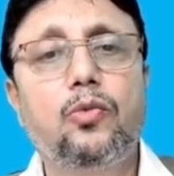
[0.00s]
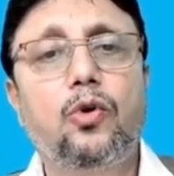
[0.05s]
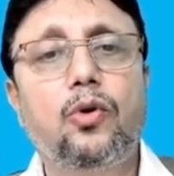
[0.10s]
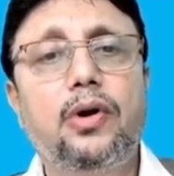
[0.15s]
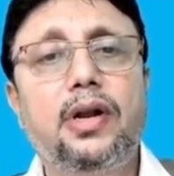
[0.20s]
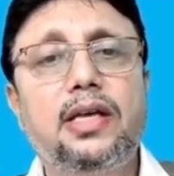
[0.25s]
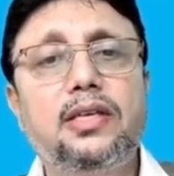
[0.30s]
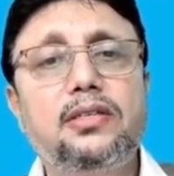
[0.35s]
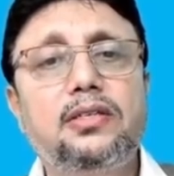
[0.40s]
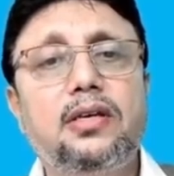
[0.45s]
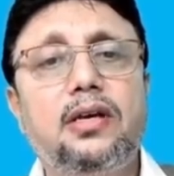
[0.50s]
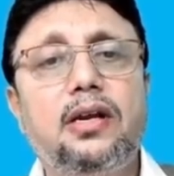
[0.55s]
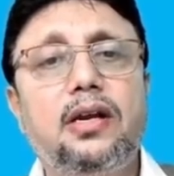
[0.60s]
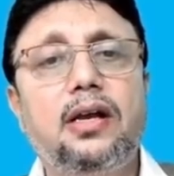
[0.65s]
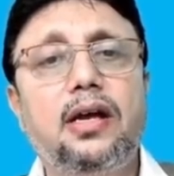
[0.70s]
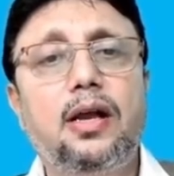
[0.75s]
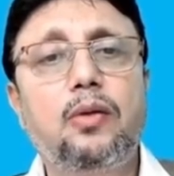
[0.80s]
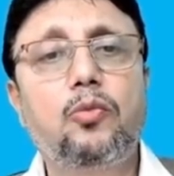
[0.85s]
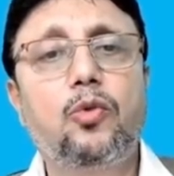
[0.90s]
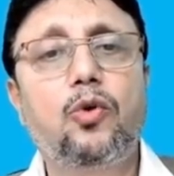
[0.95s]
more
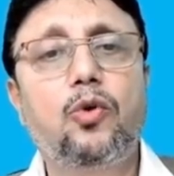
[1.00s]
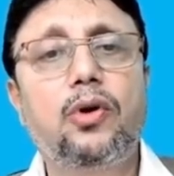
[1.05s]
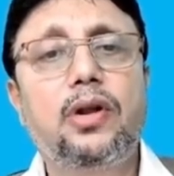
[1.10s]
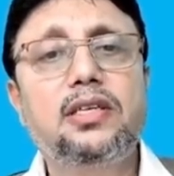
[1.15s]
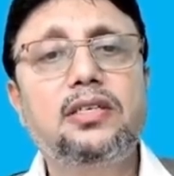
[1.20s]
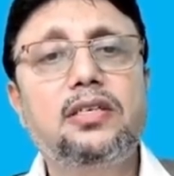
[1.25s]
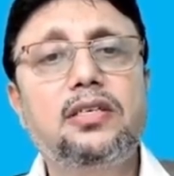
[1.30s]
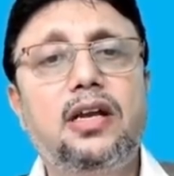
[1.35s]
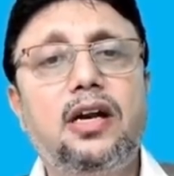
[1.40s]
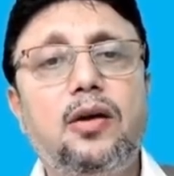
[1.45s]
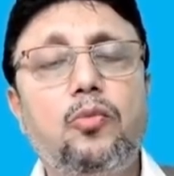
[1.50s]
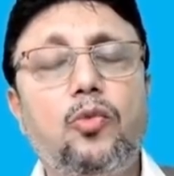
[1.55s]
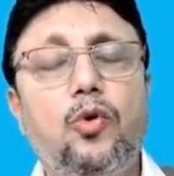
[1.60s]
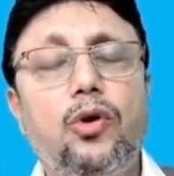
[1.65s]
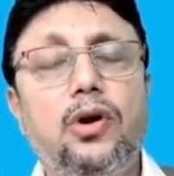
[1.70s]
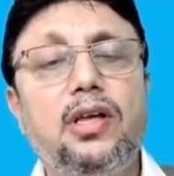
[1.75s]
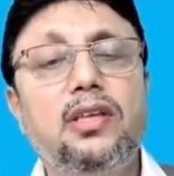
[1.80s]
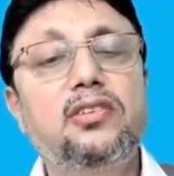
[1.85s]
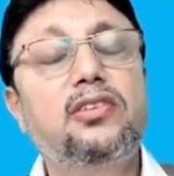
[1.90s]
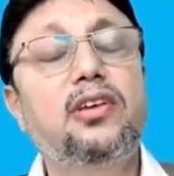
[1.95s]
denser and more denser and
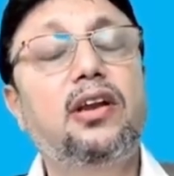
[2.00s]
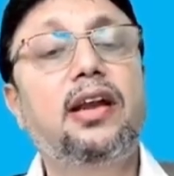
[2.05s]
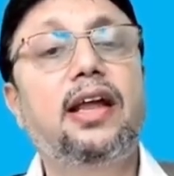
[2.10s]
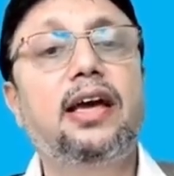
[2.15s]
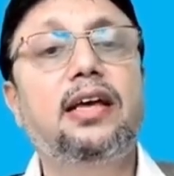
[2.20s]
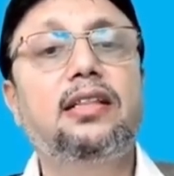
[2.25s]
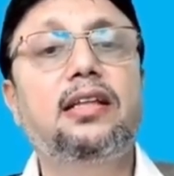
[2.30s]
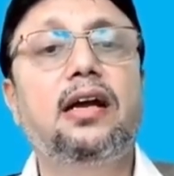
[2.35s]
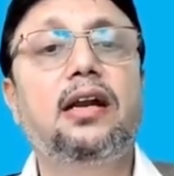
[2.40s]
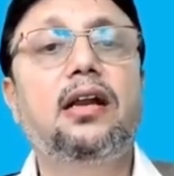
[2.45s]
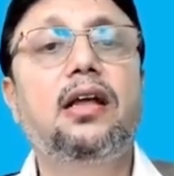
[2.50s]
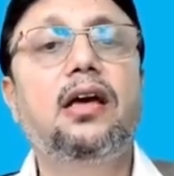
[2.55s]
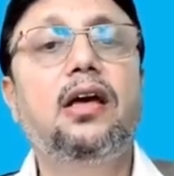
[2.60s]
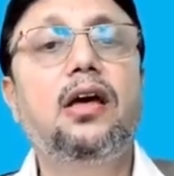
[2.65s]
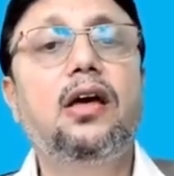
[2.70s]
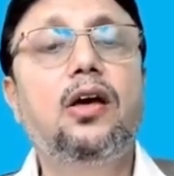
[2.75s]
more denser, like that.